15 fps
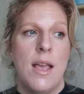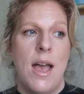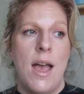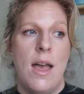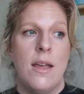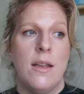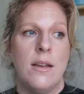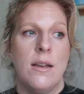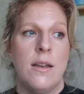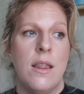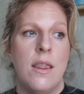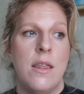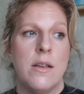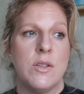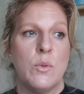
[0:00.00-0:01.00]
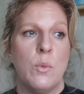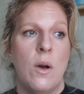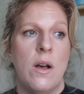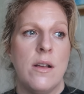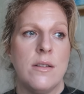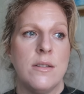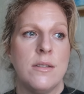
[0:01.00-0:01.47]
And this
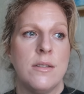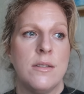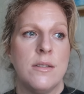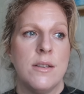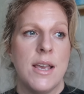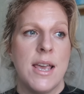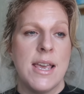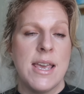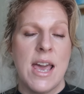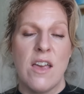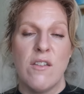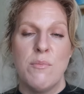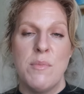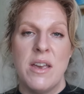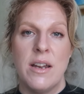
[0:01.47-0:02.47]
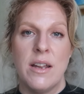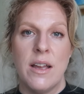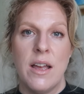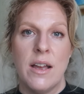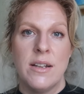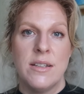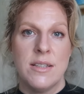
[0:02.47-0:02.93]
was, he gave me an
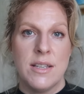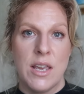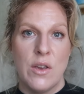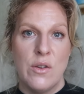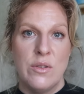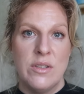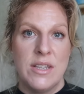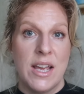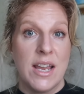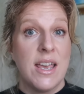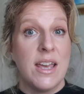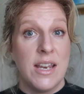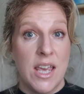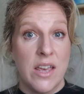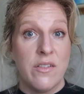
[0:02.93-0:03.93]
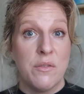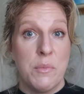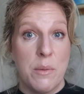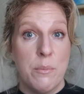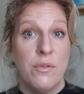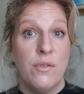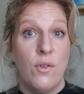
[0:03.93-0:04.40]
excuse that he had given
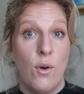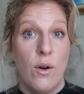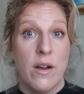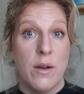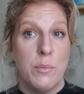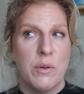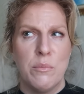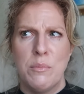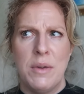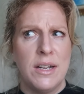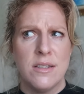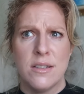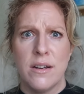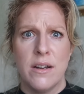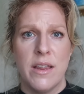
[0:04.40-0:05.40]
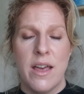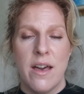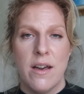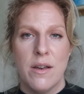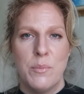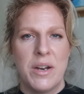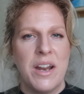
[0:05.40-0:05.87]
me before, but months
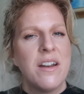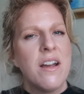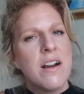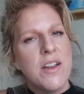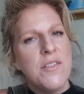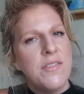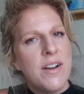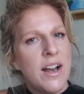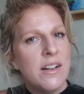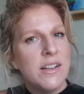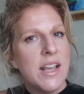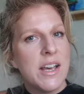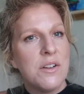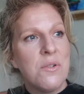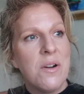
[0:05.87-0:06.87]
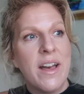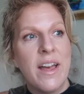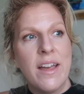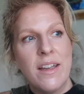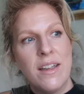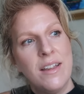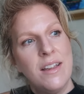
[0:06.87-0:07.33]
earlier, but I'd already filed that
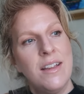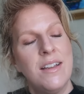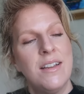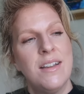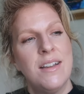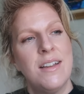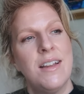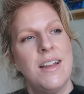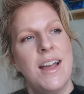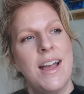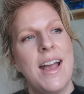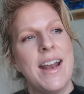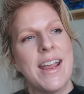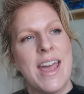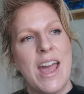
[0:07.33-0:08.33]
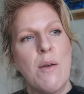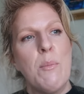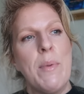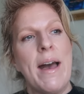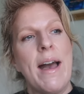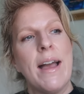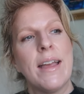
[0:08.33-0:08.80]
away and it came
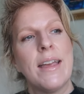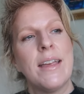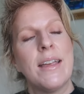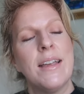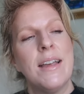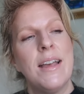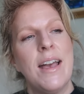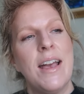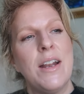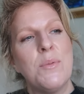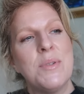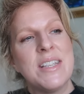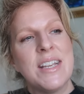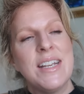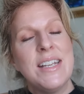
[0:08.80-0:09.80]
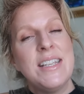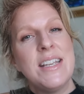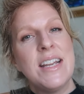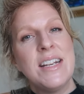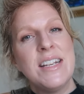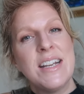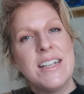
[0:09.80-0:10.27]
back and it was like
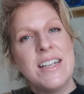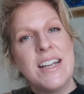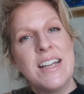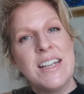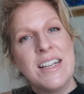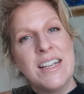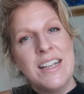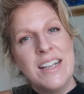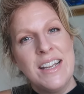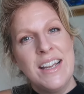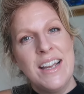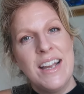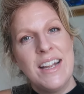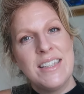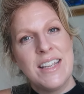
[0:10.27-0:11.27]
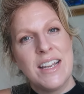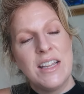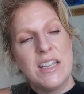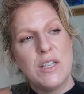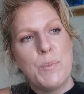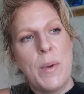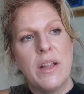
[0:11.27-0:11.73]
ding ding ding it's like
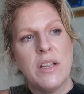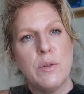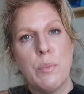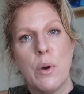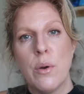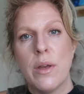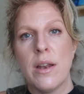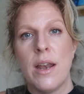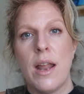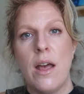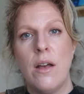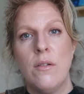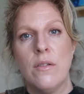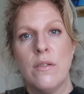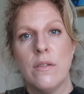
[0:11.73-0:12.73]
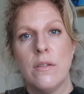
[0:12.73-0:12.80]
the spell is broken now